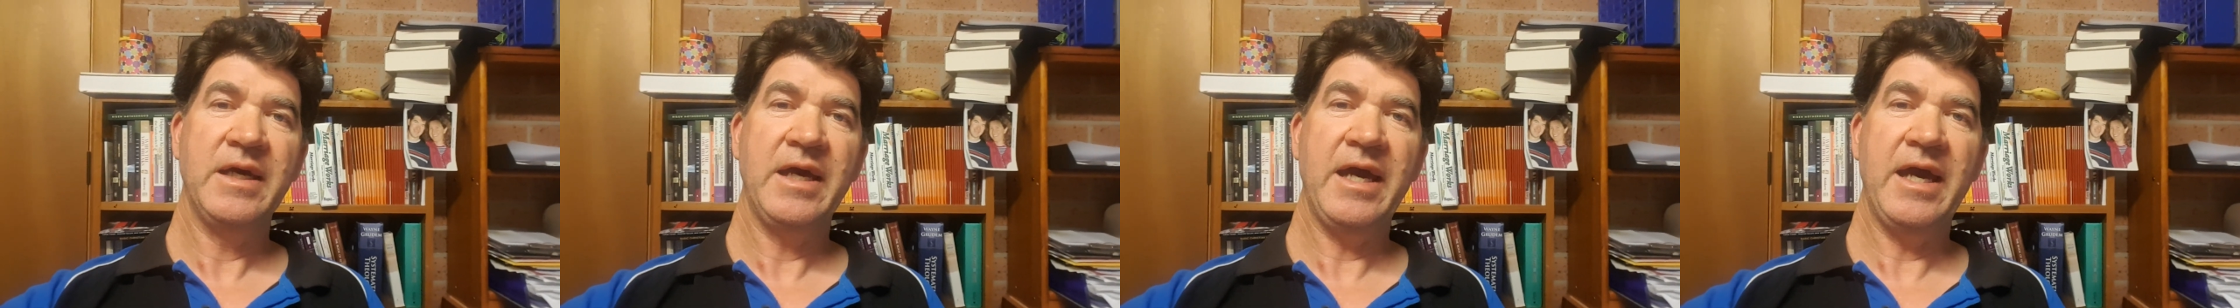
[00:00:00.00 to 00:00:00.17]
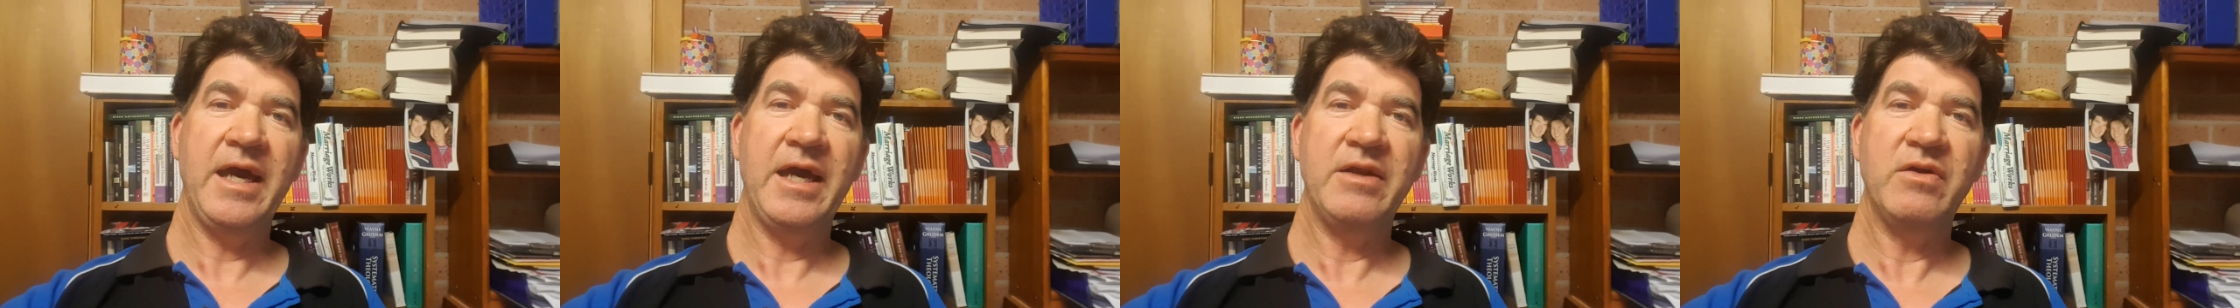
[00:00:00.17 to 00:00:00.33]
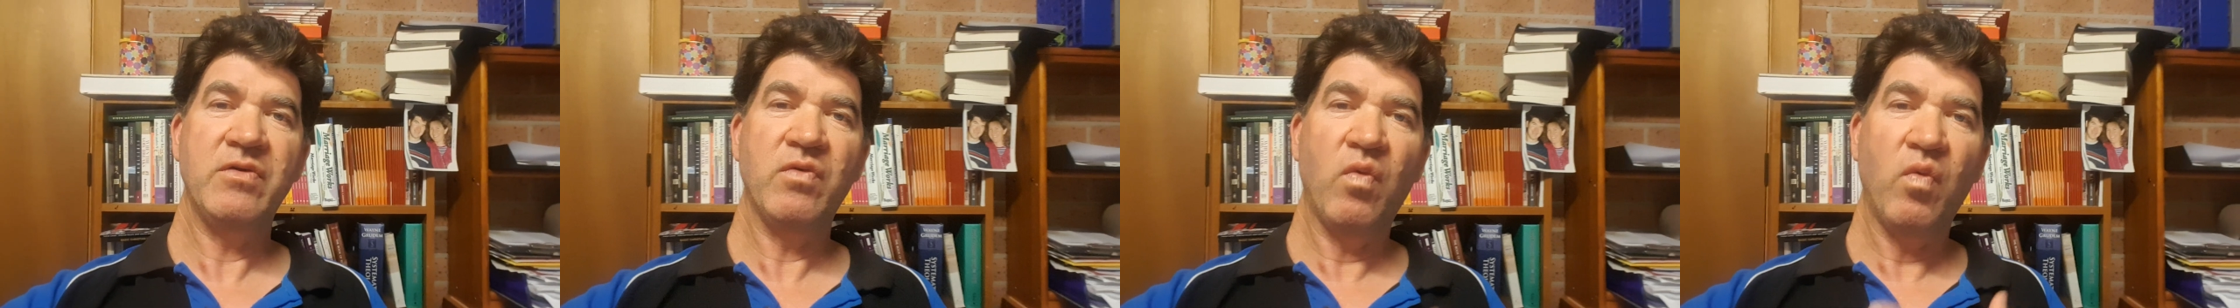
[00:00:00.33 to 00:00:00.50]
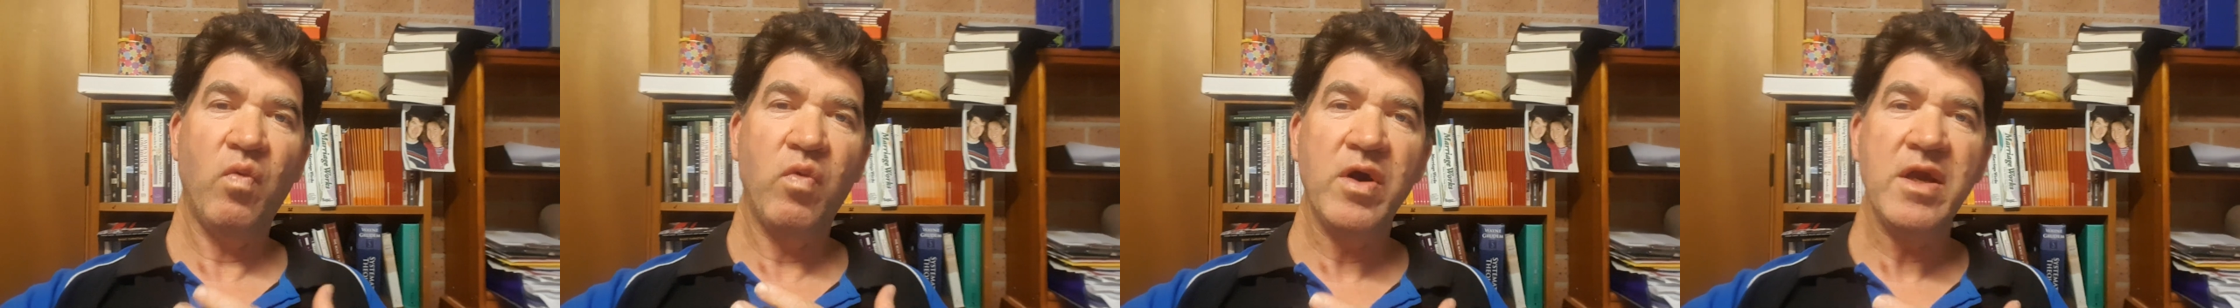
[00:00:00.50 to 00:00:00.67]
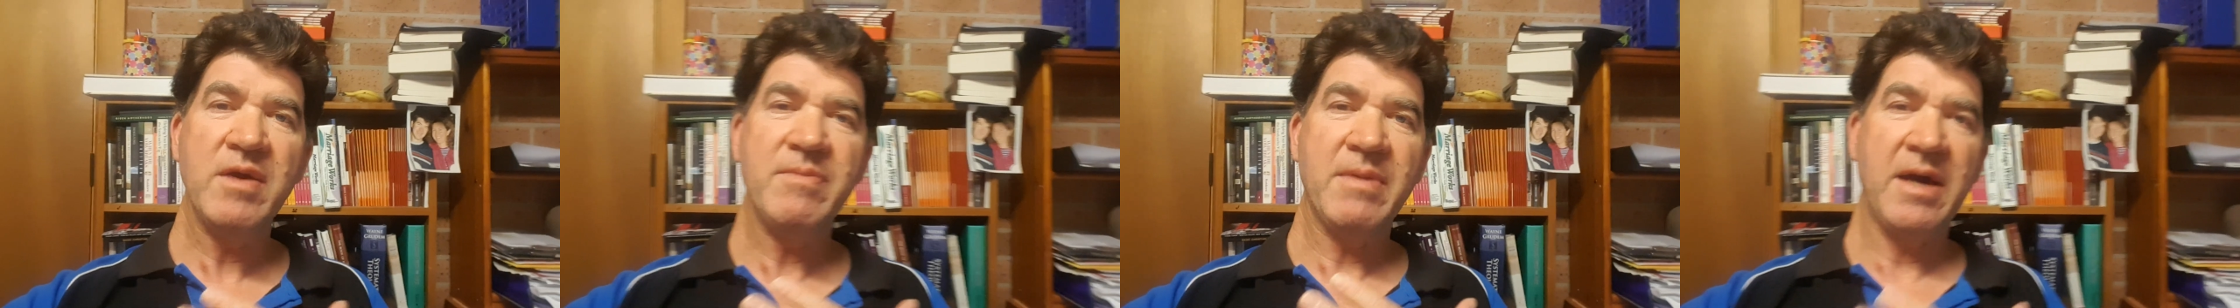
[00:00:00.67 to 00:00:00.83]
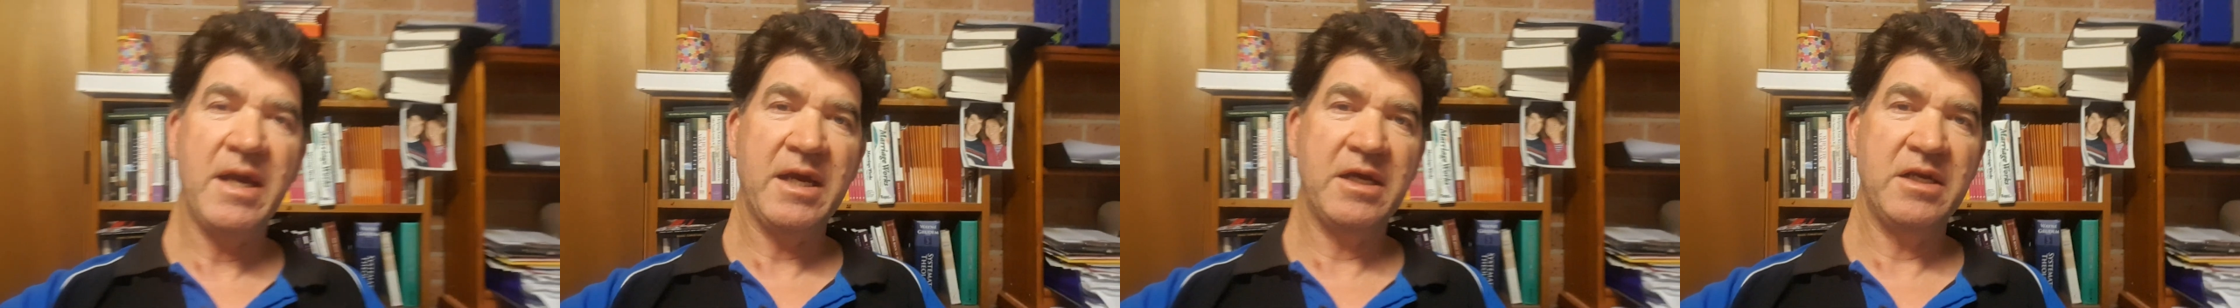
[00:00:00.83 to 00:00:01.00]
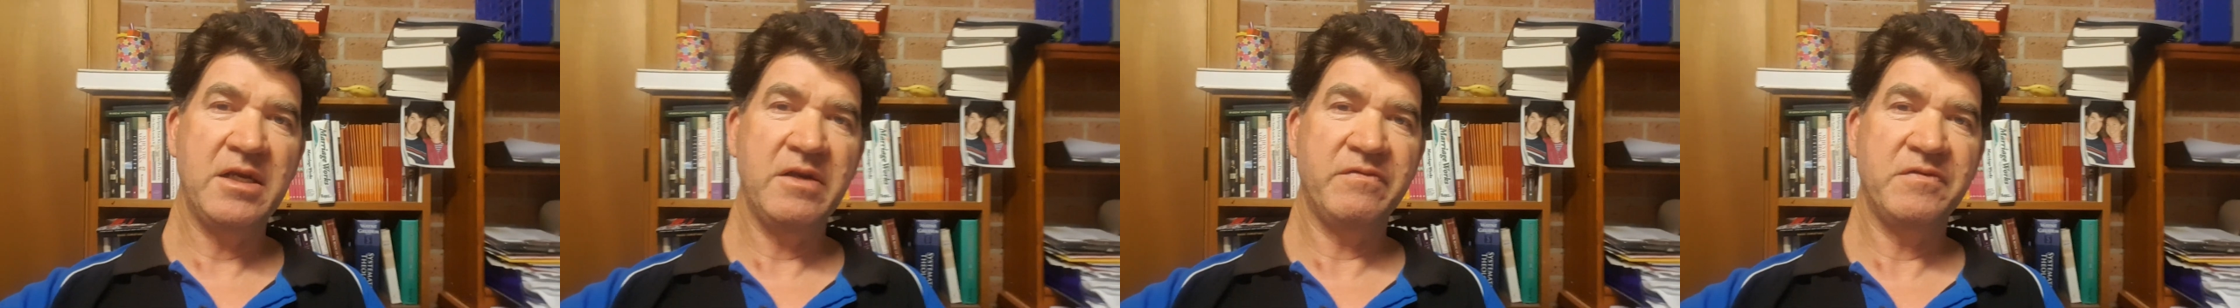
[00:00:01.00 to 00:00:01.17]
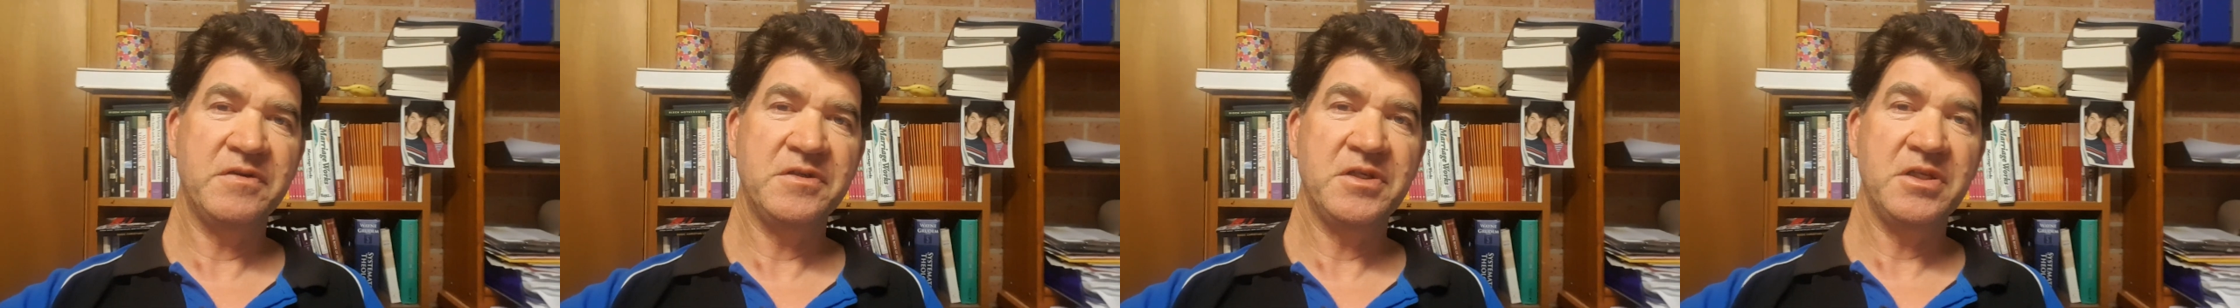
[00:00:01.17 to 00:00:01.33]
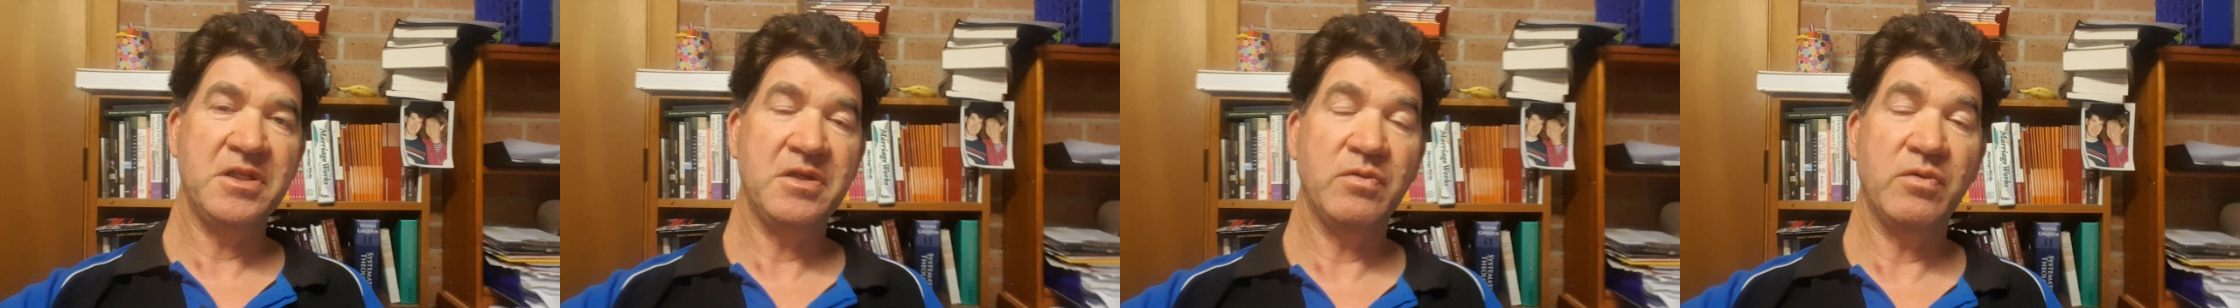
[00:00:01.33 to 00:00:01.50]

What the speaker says: and we make a difference in